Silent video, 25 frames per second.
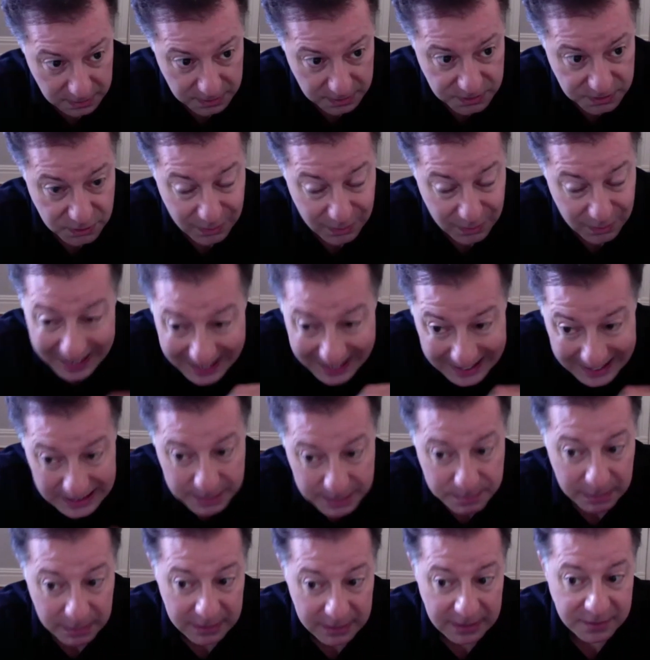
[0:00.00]
So
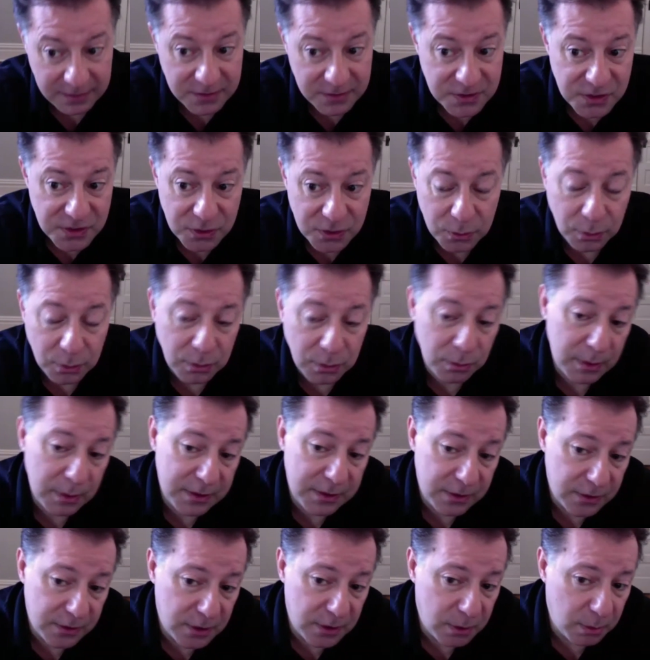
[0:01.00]
anybody in the school,
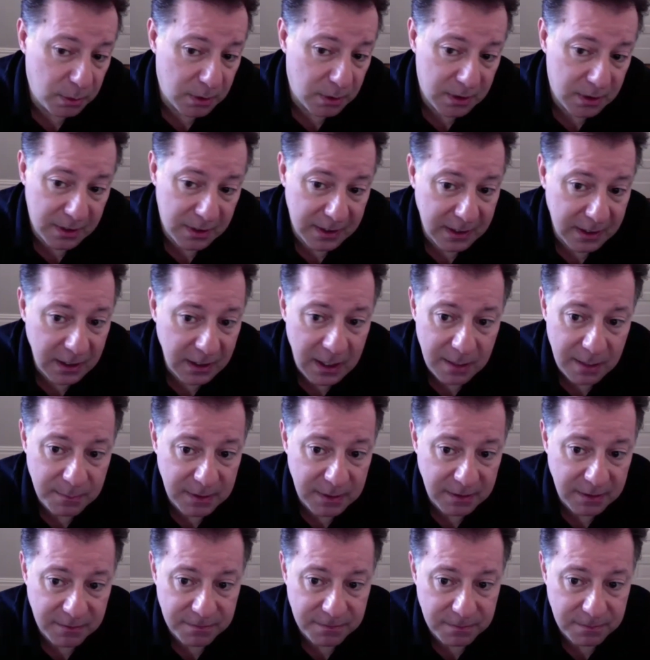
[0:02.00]
whether you were an
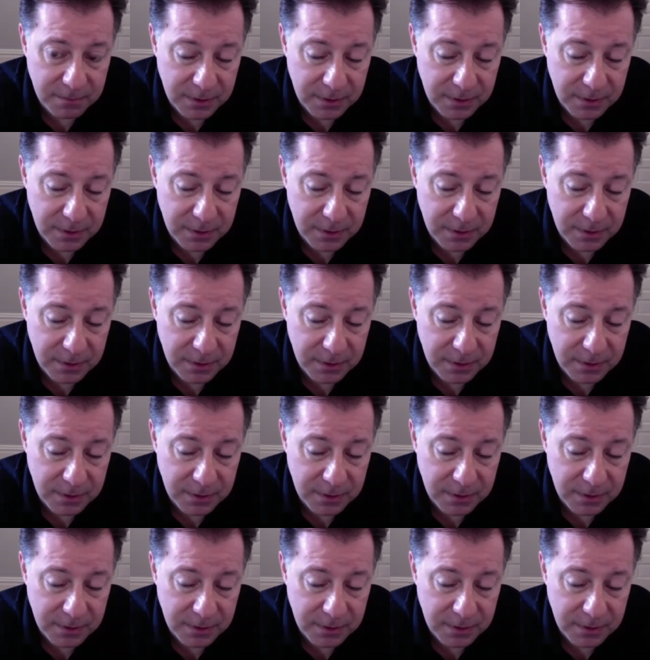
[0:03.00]
incoming,